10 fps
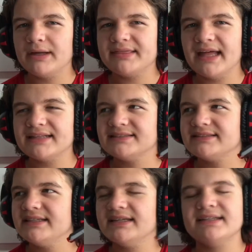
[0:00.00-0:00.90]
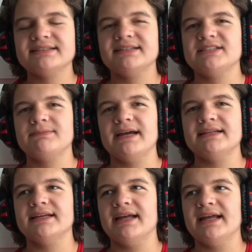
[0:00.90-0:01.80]
that still doesn't
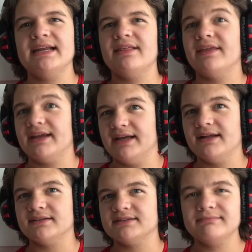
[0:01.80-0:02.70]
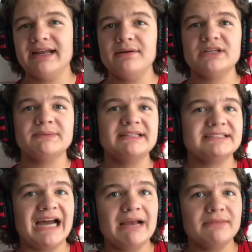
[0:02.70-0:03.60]
explain anything else. Like it would explain the
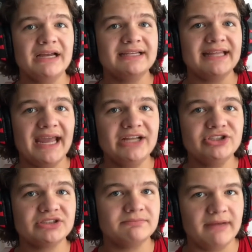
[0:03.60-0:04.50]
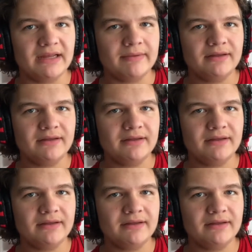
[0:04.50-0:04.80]
timeline and the ages maybe,